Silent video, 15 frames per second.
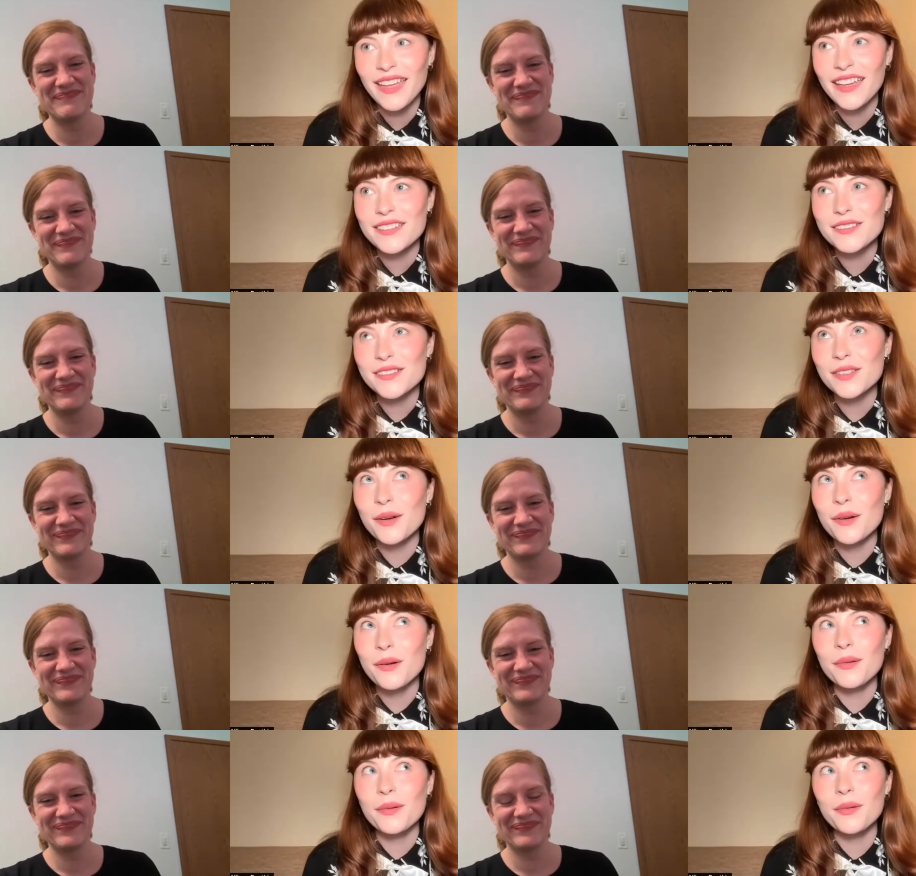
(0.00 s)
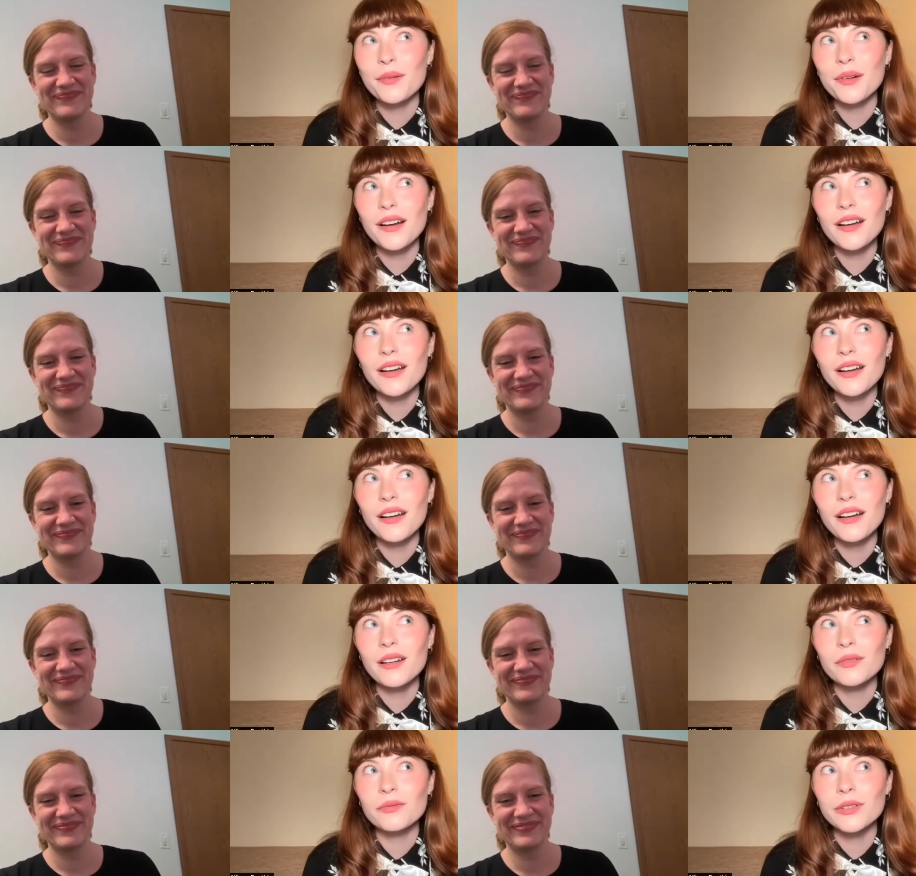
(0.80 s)
Speaker 1: so,
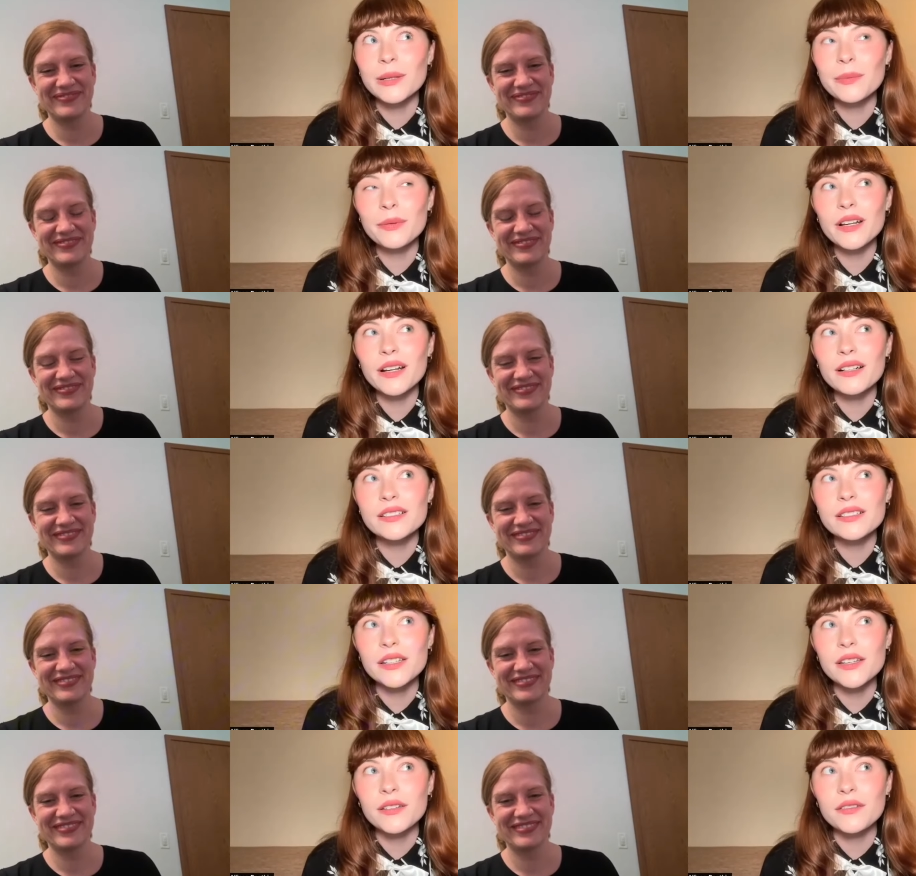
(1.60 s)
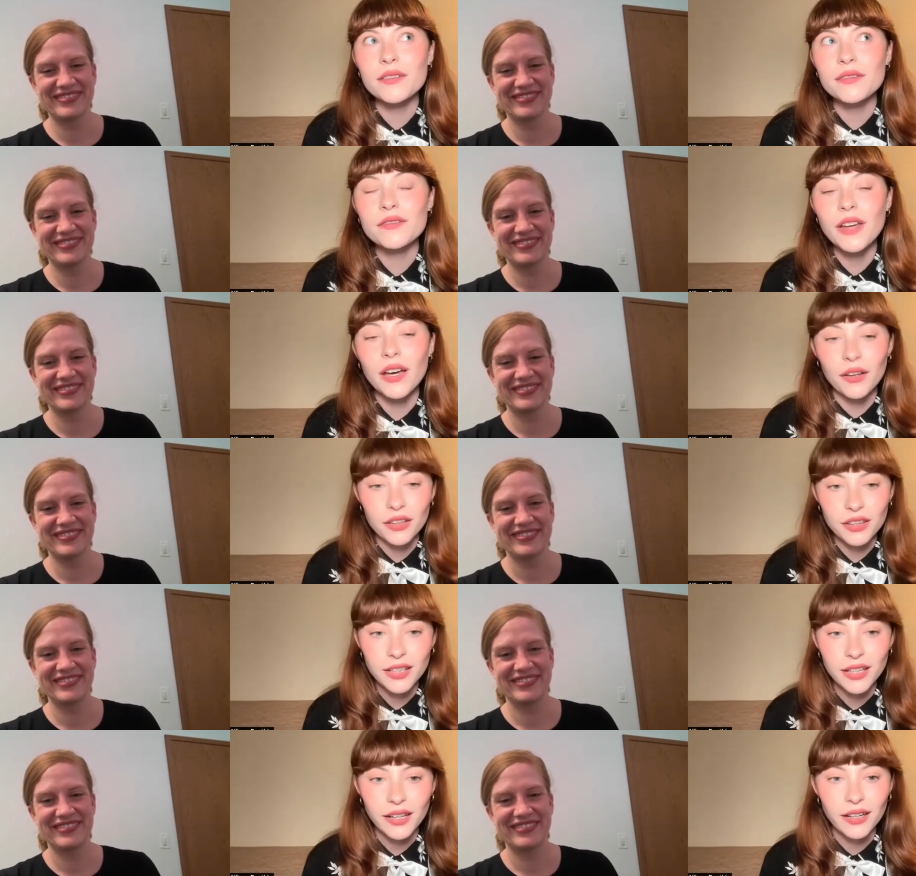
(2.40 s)
uh, reproductive
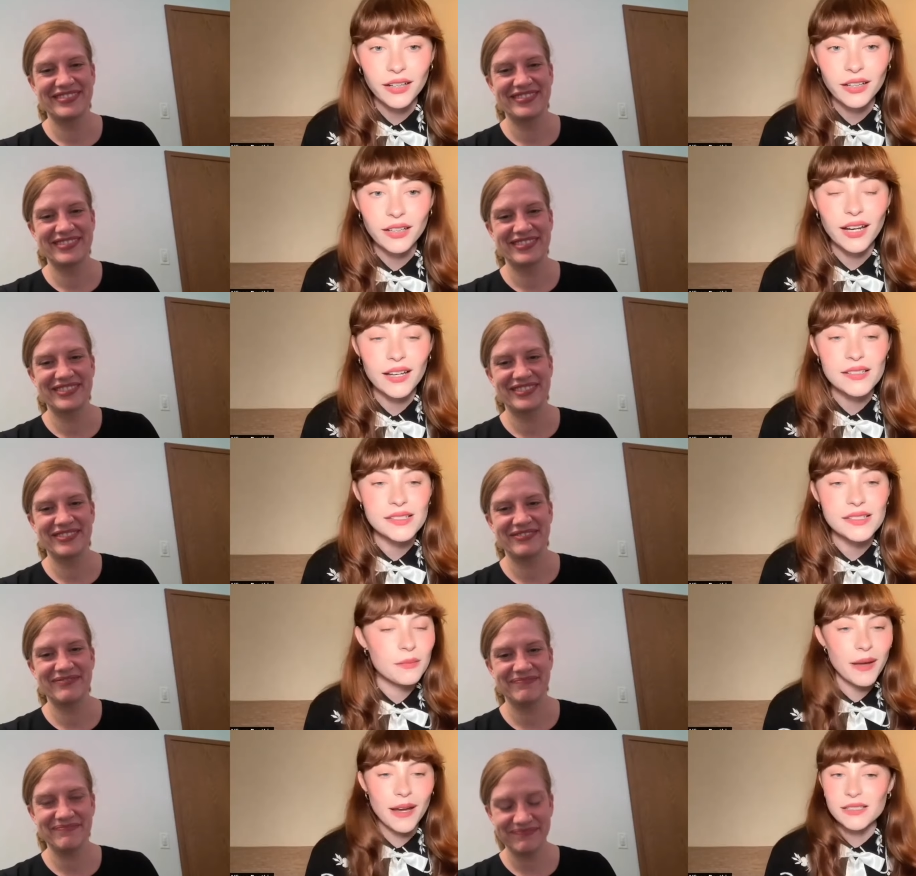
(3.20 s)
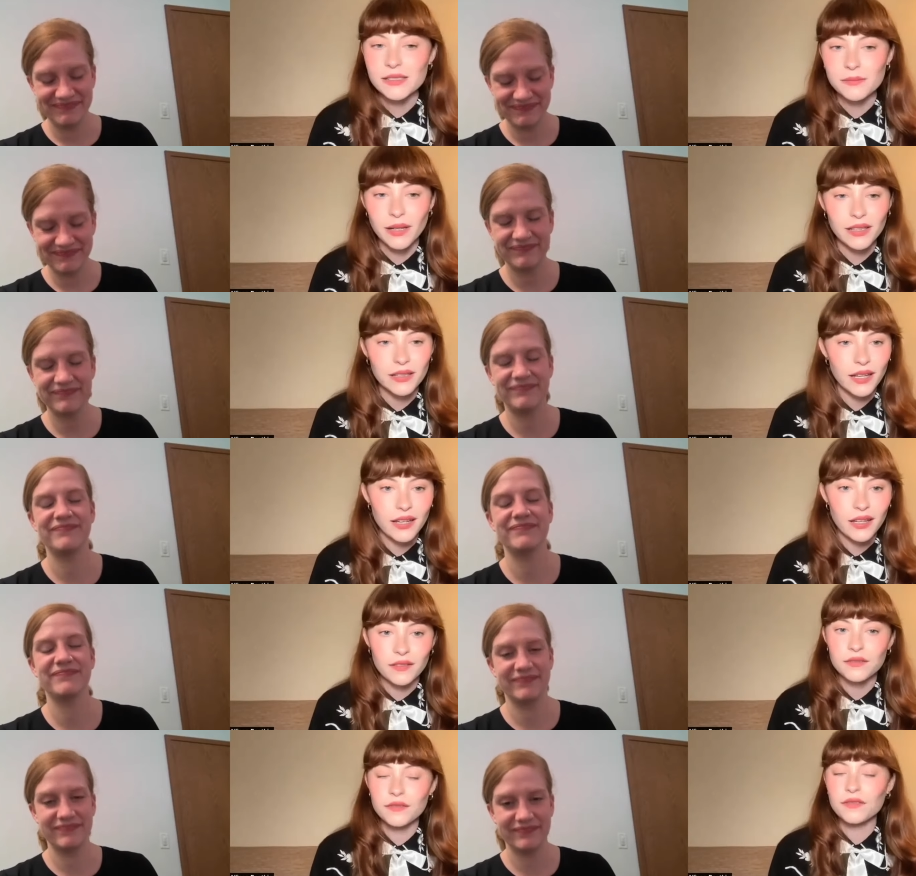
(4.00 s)
healthcare has impacted my
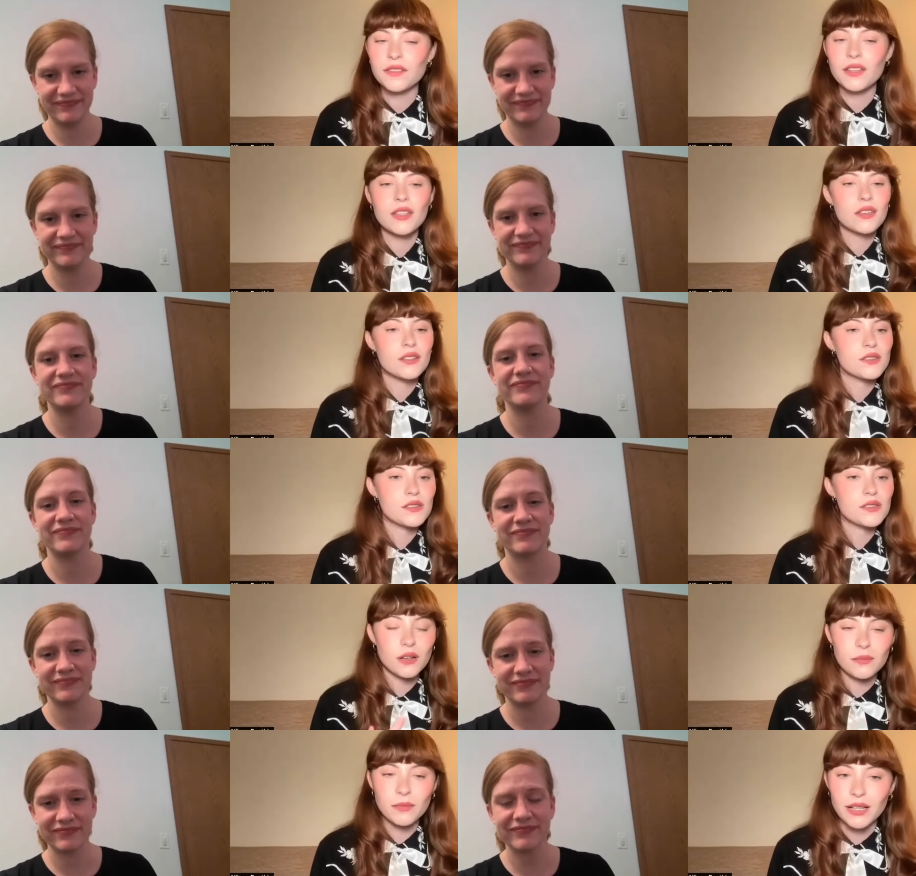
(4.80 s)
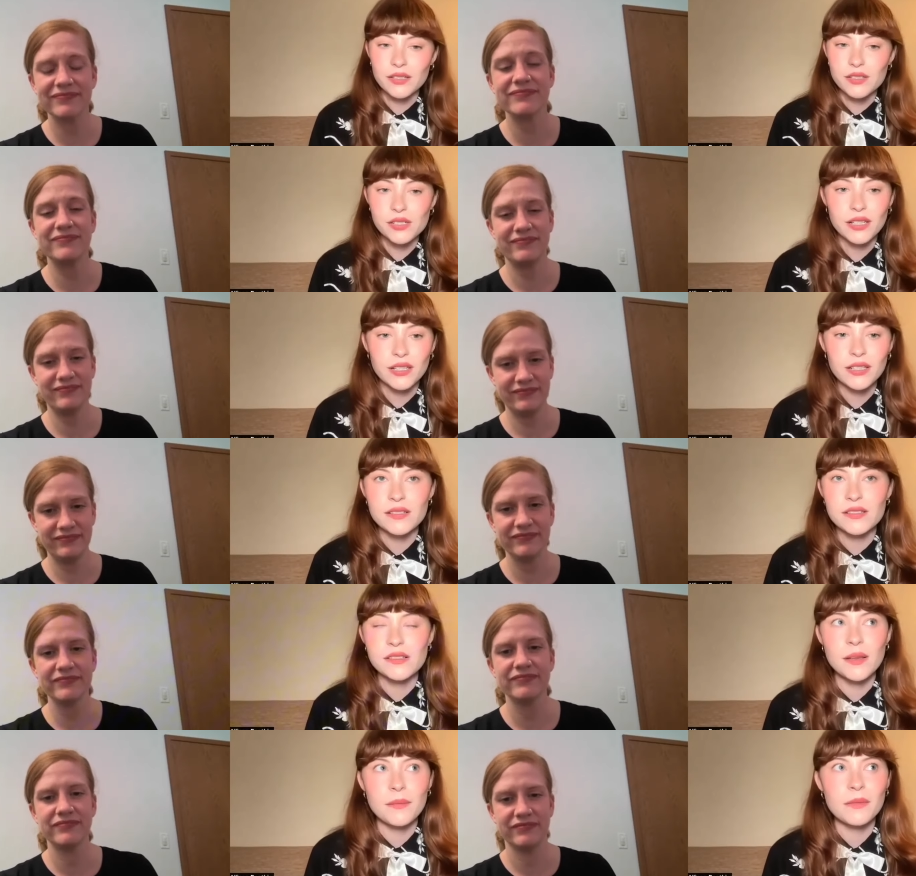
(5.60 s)
life so much. It
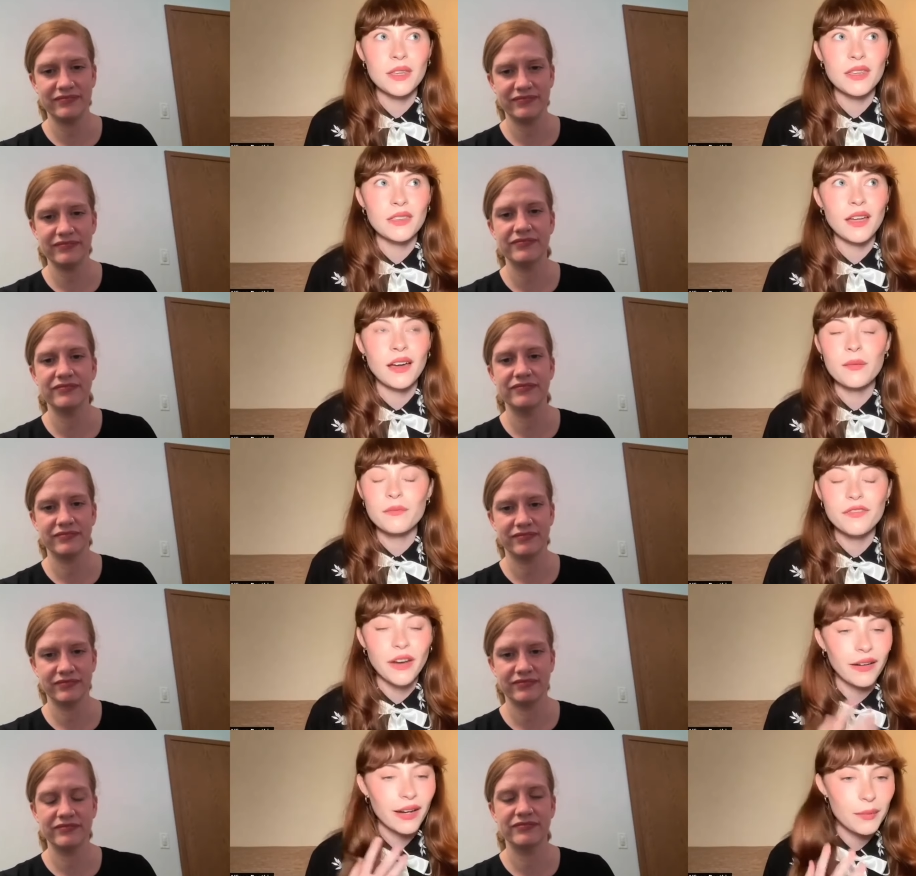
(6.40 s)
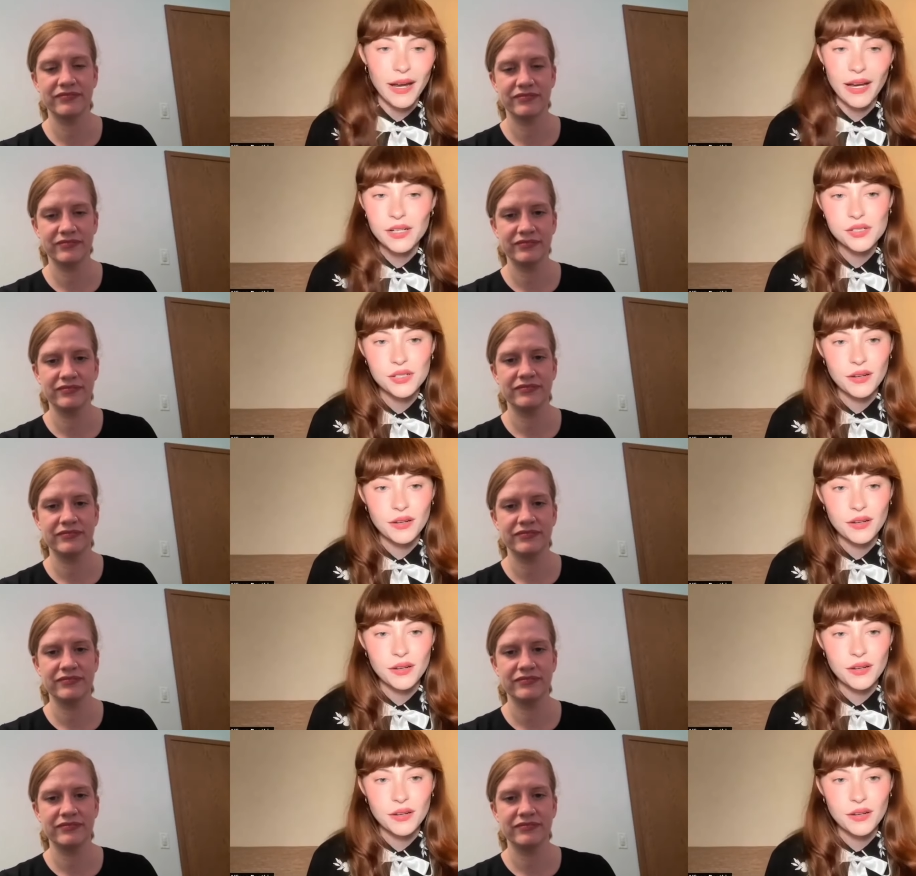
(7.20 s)
is something that I'm very passionate